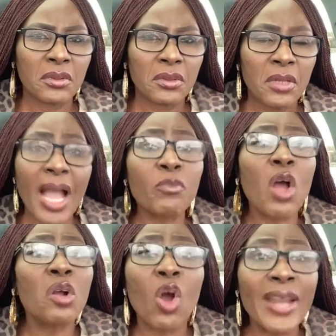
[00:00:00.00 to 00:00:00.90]
I'm
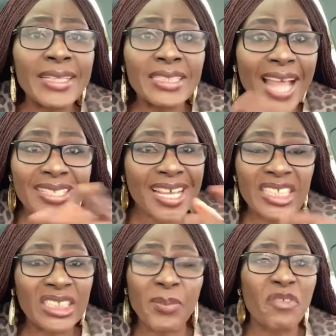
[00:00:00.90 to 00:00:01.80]
not collecting that
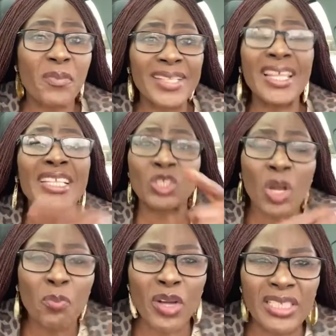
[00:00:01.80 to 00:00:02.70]
sanitary pad for myself. There's
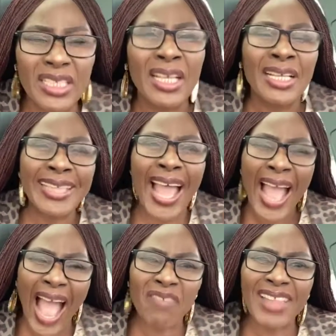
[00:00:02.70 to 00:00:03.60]
somebody that
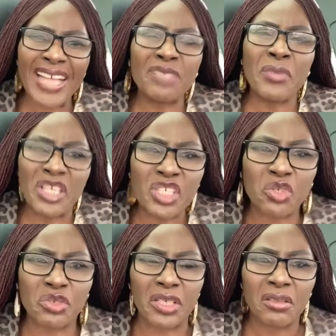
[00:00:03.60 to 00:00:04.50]
have that
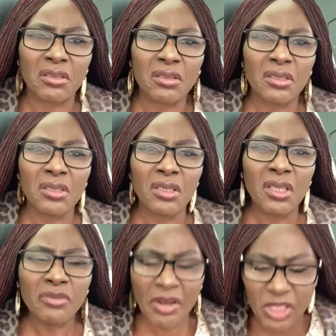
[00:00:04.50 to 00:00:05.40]
ministry.
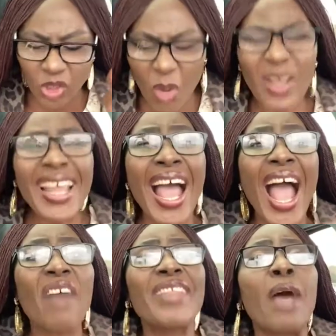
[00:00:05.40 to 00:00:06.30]
There is someone that
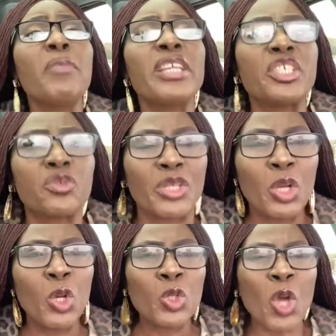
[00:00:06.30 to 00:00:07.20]
have that ministry.
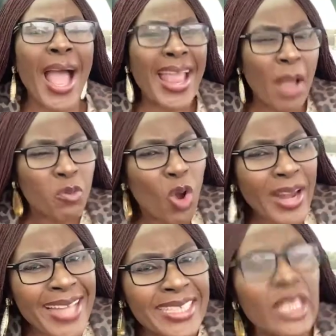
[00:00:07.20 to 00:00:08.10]
So I am
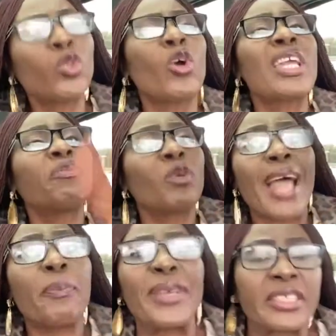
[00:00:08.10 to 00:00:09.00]
collecting it to give to
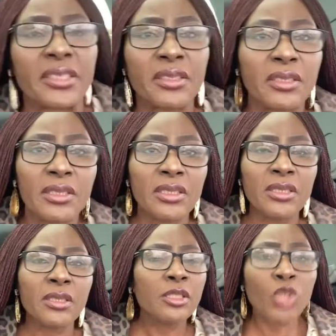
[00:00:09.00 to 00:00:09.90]
that person.
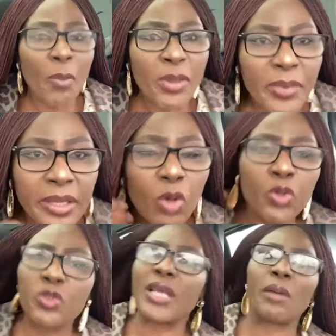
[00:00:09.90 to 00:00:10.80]
Not be me, go
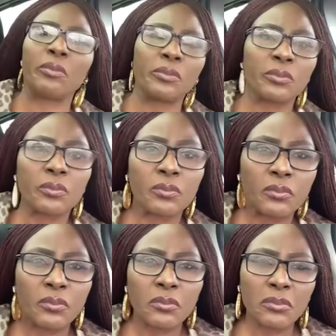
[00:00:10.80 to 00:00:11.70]
use them.
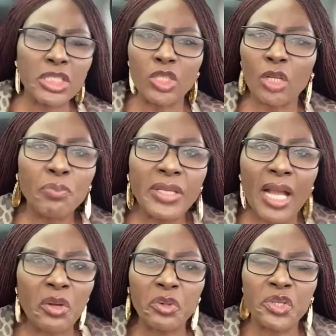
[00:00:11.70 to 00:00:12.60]
It's not me that's
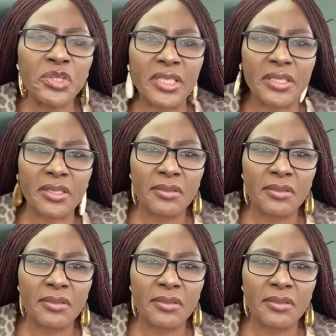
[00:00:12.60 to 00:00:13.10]
going to use it.